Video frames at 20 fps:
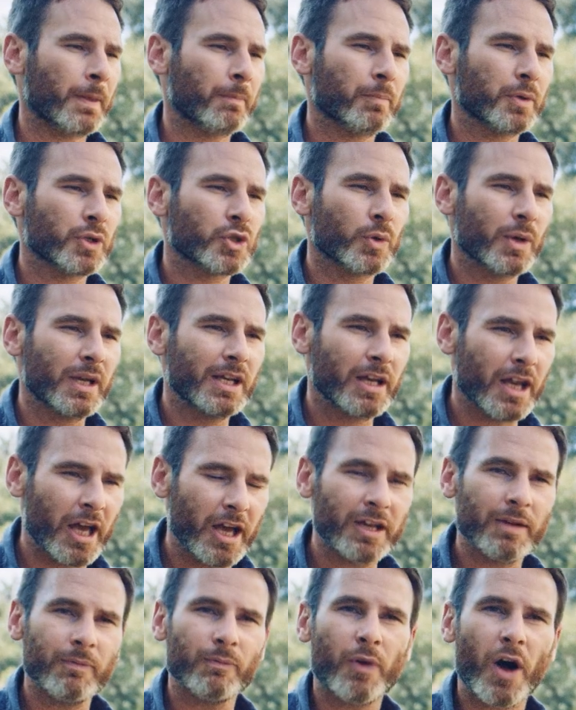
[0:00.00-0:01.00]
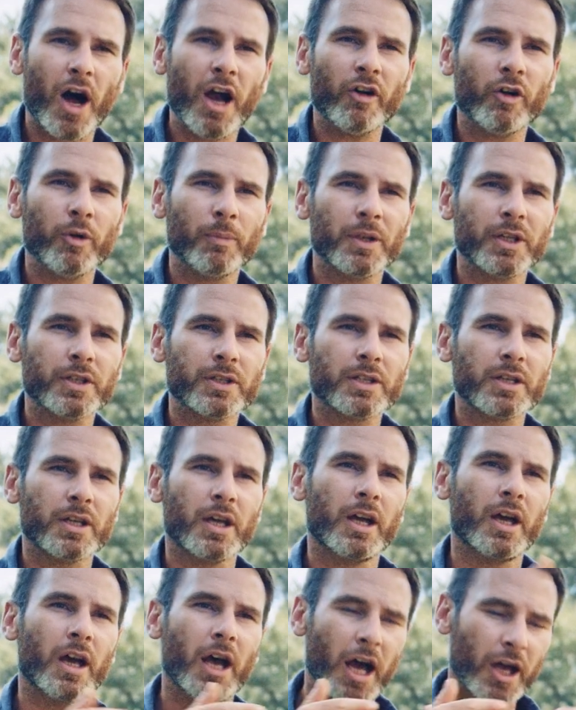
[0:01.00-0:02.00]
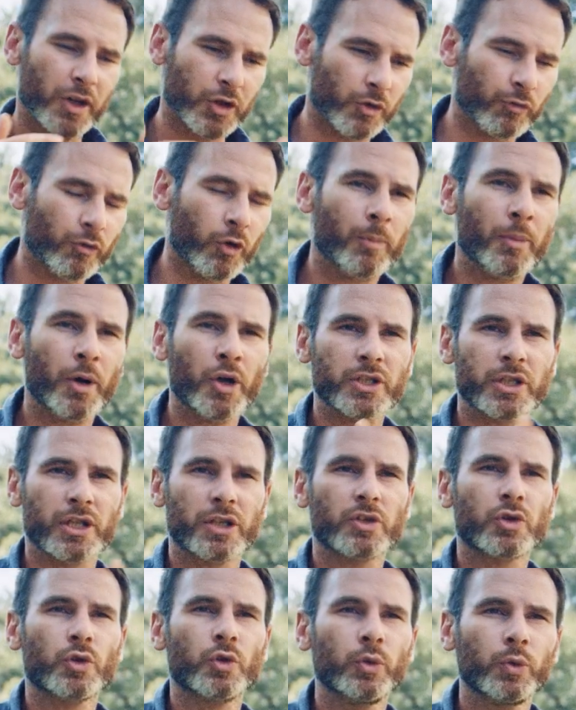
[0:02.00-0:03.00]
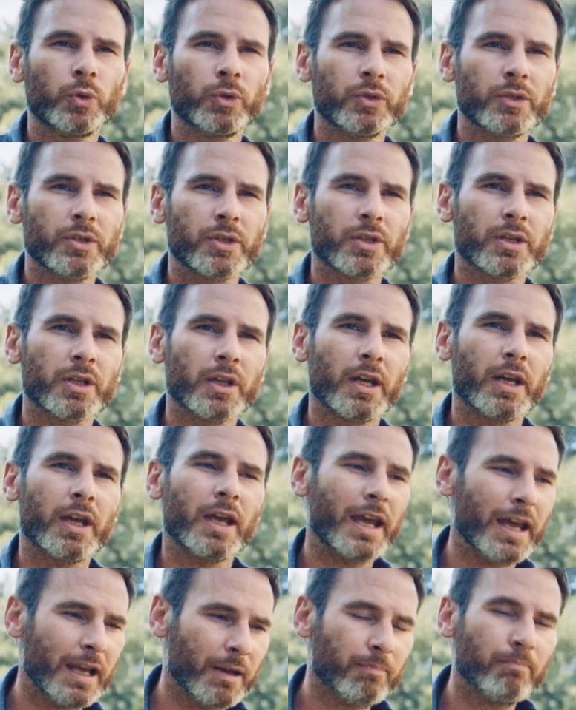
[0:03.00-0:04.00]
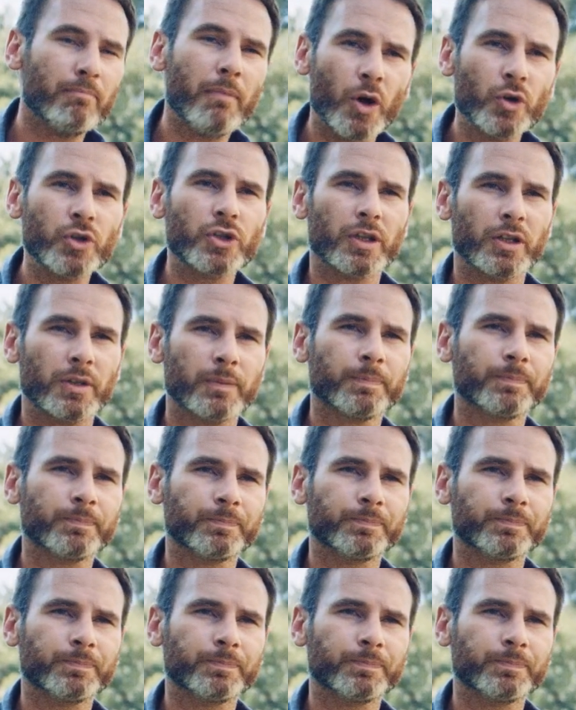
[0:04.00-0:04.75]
between an environment and the robotic tools in motion.